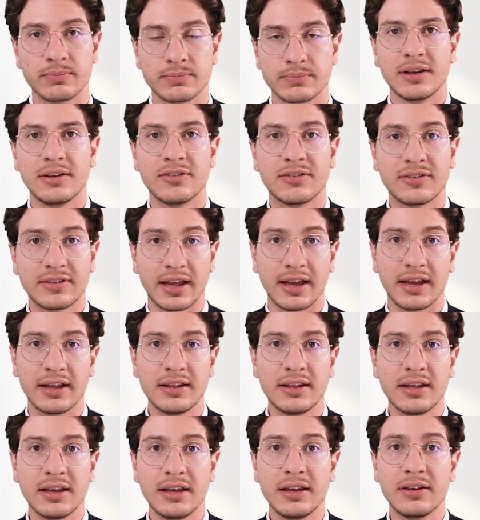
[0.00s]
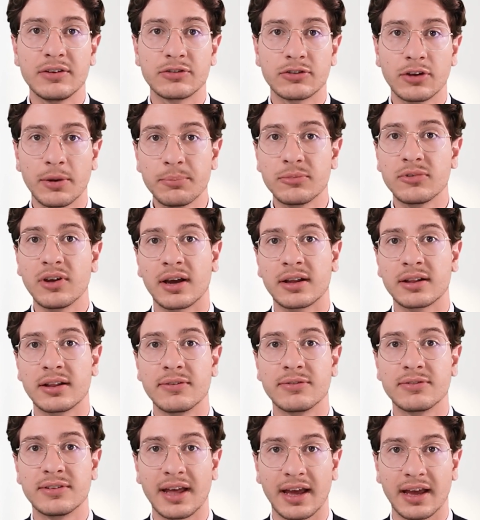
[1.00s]
Instead, a
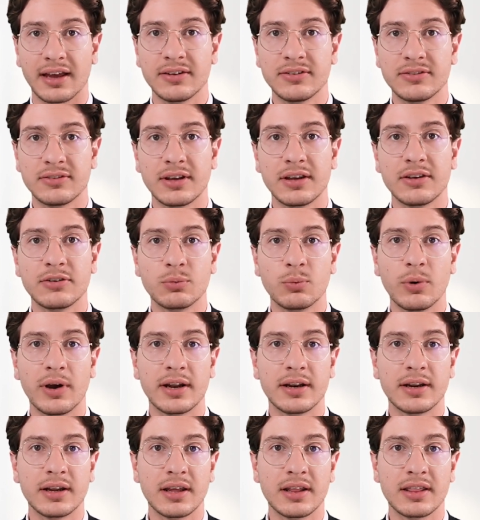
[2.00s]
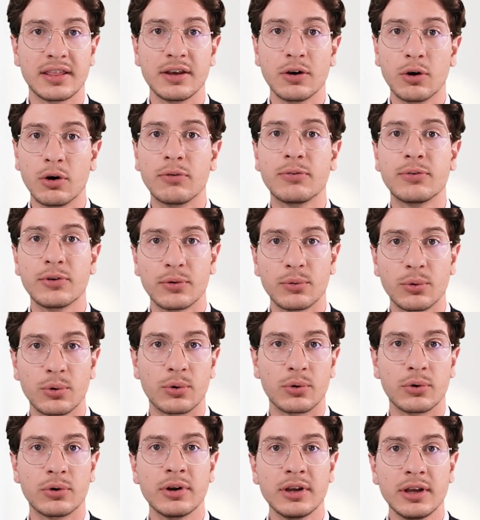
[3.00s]
subjective test is when the
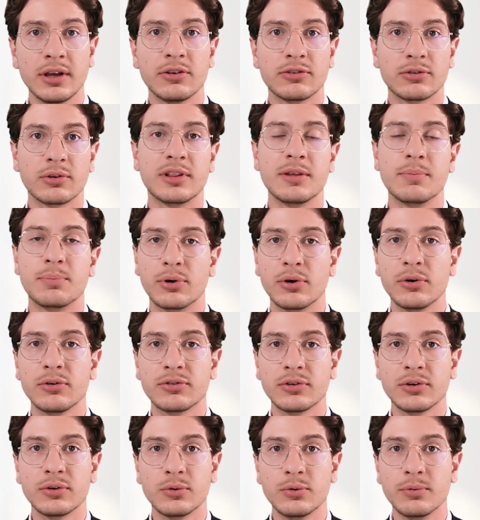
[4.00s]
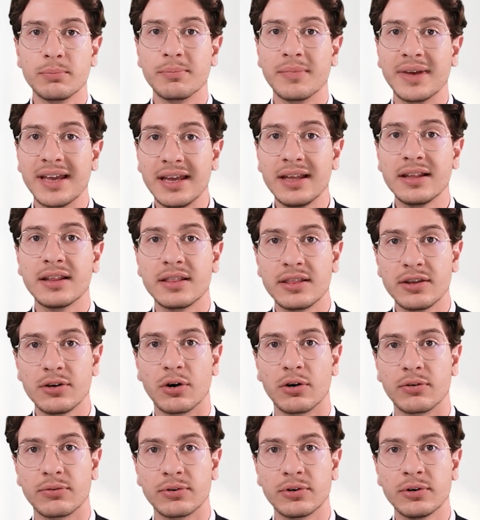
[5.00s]
offeror, so the person who made the
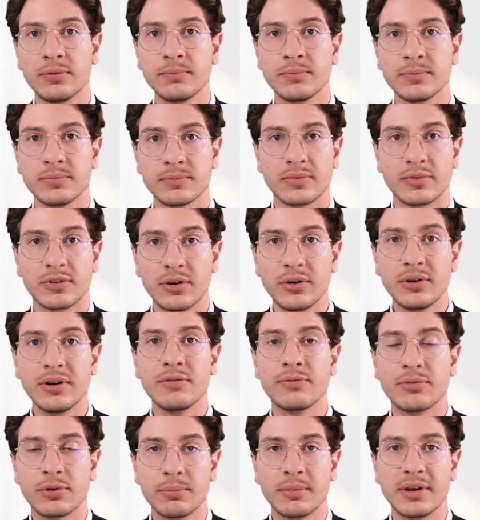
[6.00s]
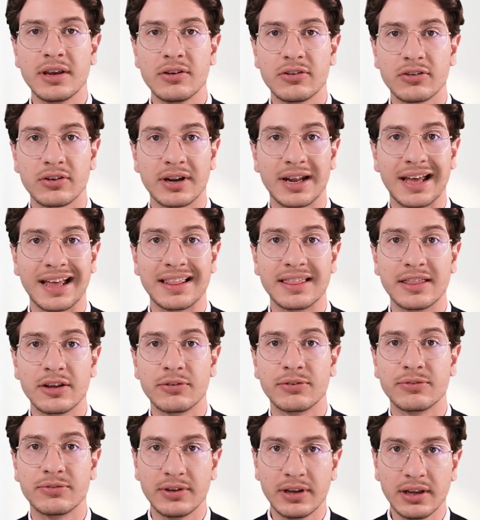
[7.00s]
offer, their information and their
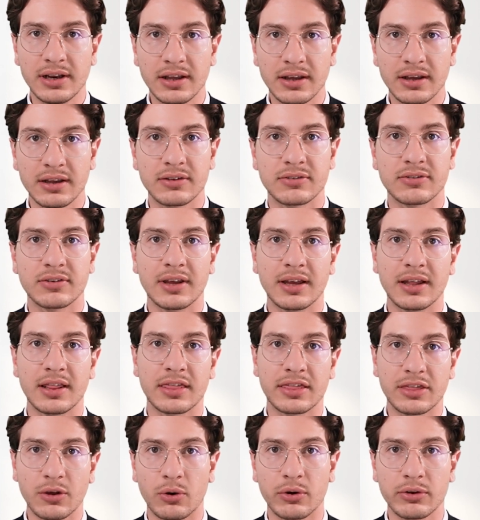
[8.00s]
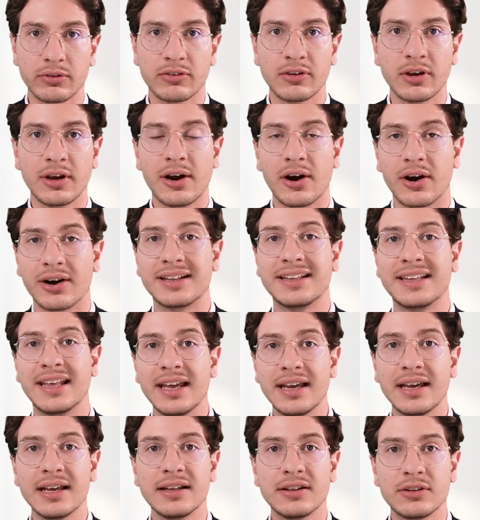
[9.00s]
feelings and thoughts are
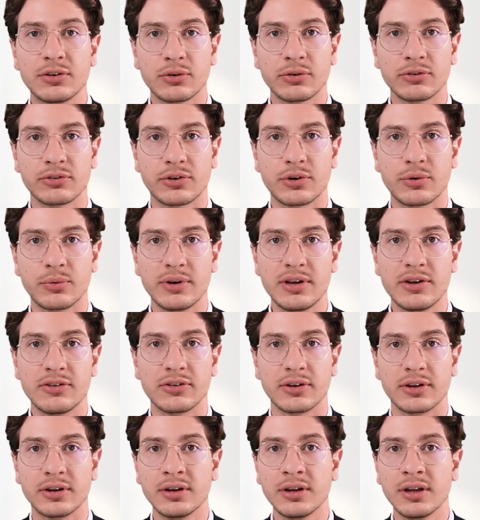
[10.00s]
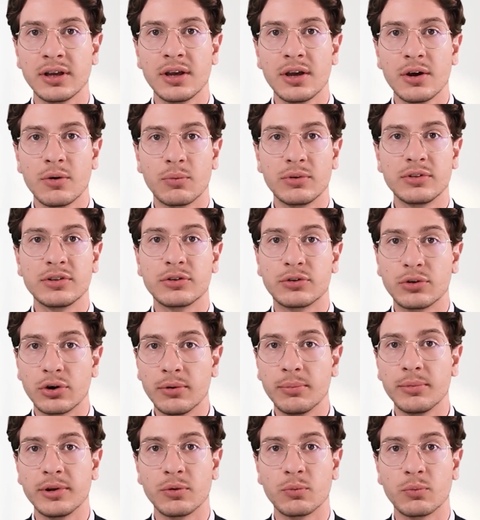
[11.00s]
taken into consideration when
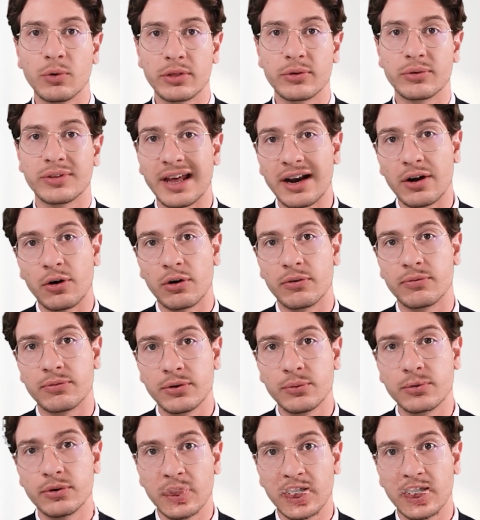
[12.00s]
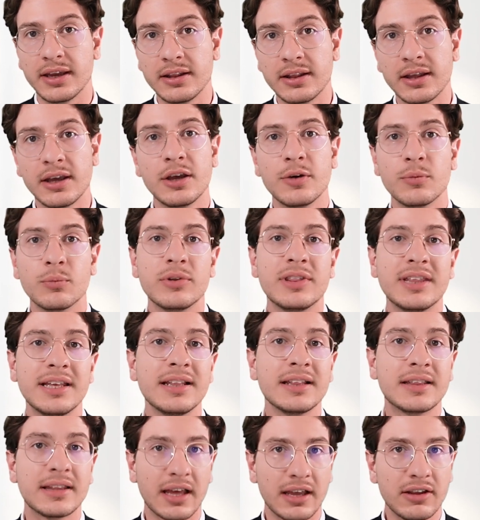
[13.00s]
determining whether that offer was made
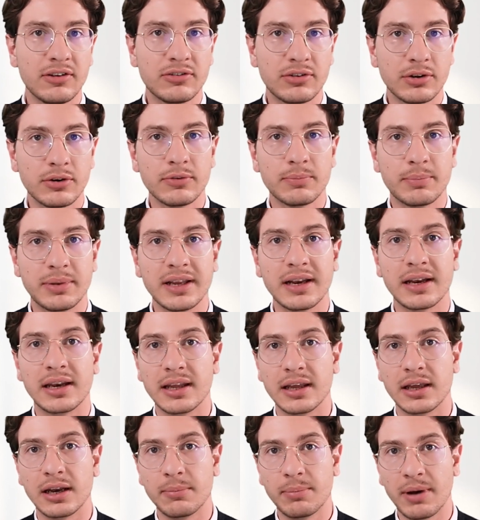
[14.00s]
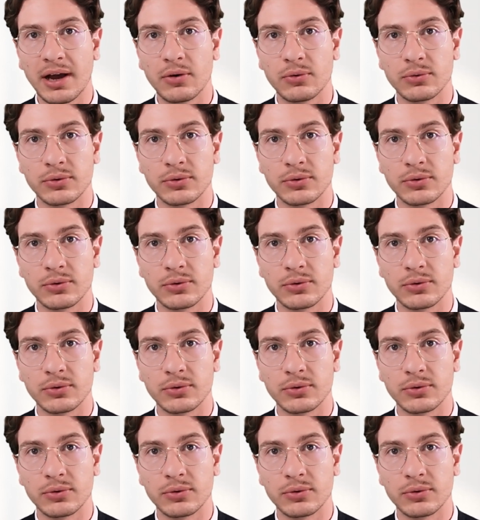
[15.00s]
with the intention of being legally